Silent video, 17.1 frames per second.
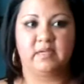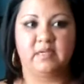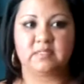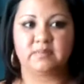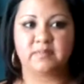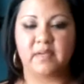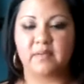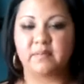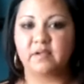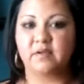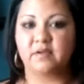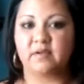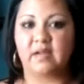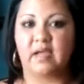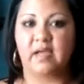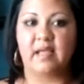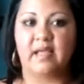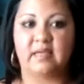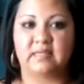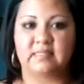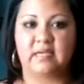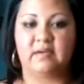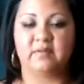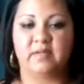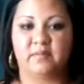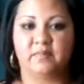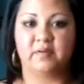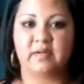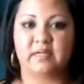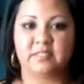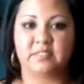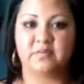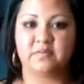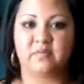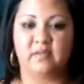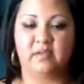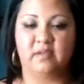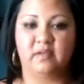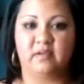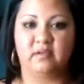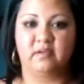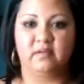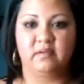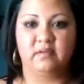because maybe you're not as outnumbered as you think.